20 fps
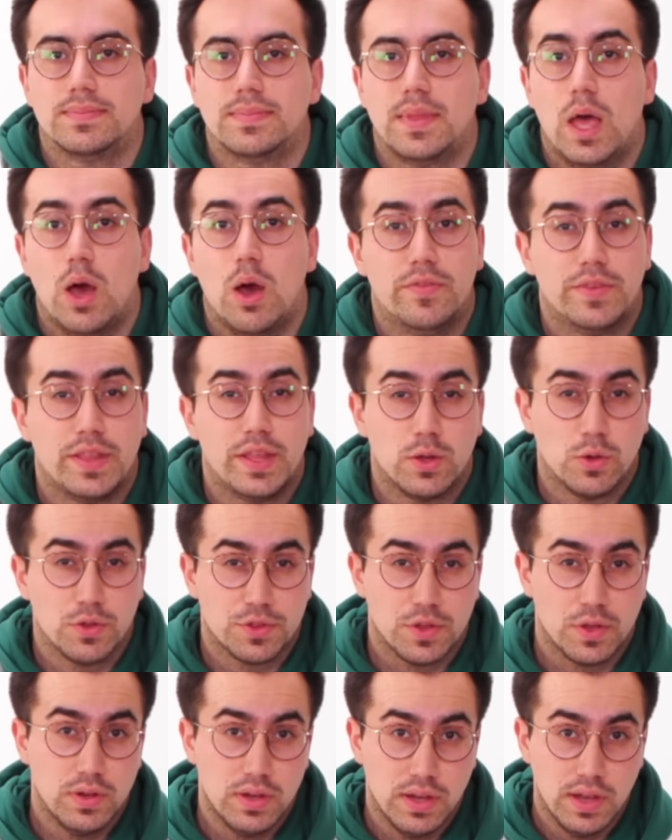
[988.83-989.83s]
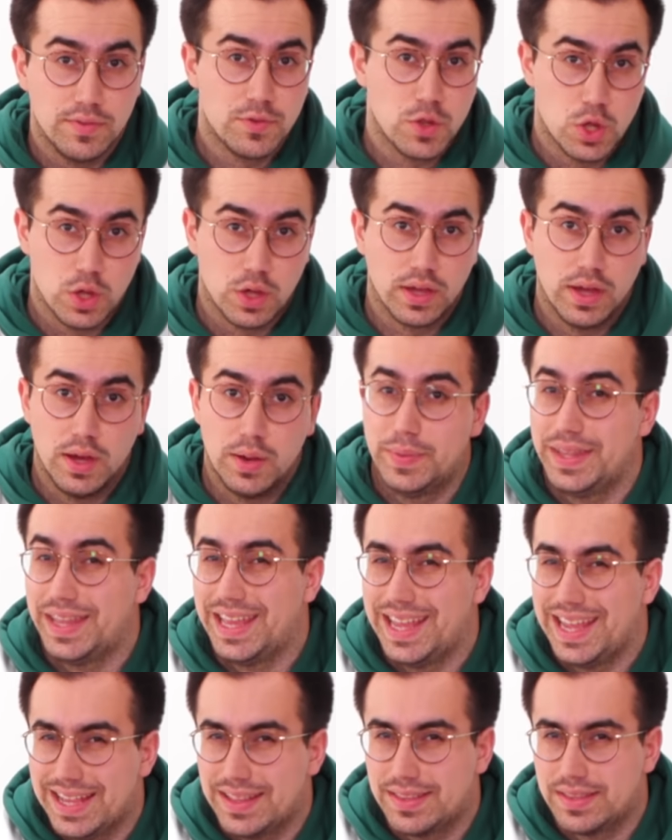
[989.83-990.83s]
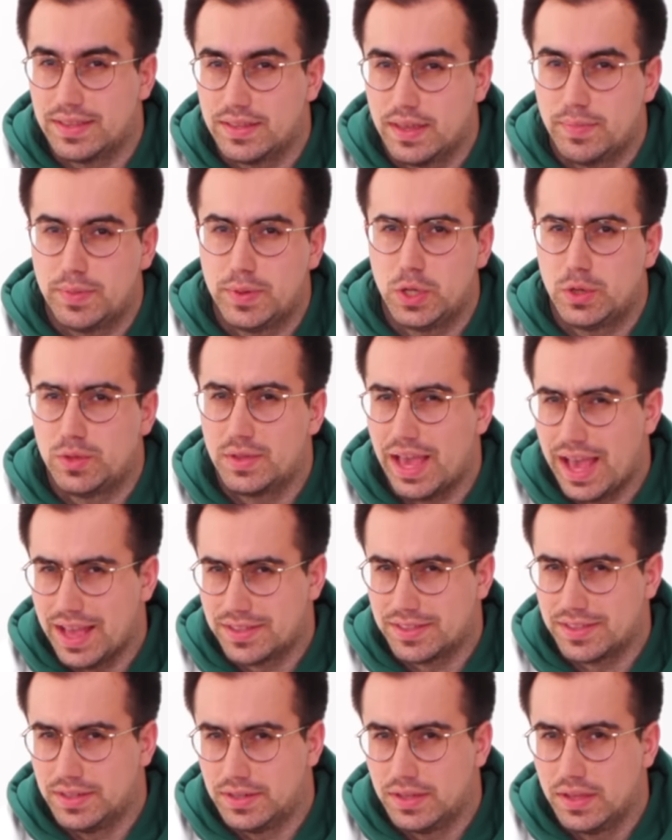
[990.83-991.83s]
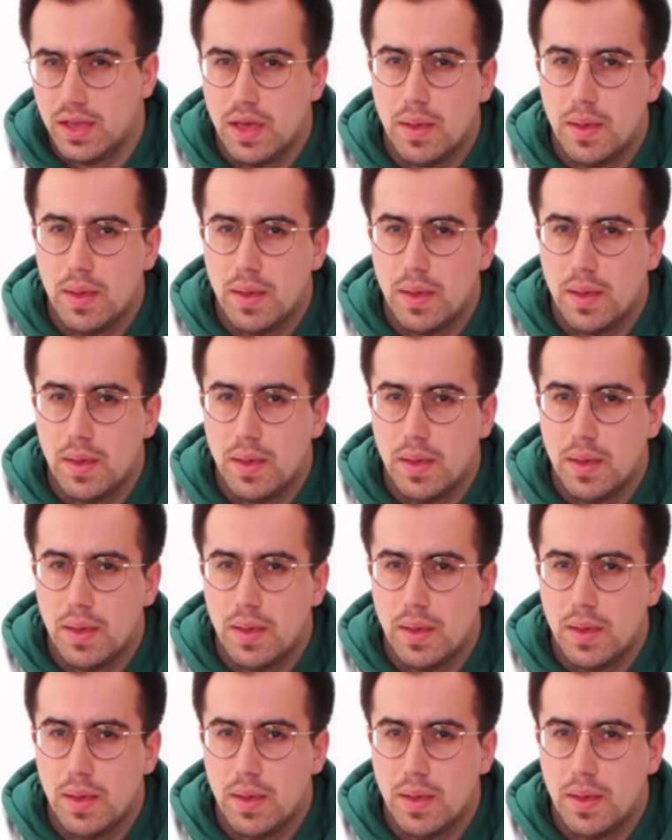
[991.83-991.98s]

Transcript: However, they also love sugar, and when they eat it, they produce acid.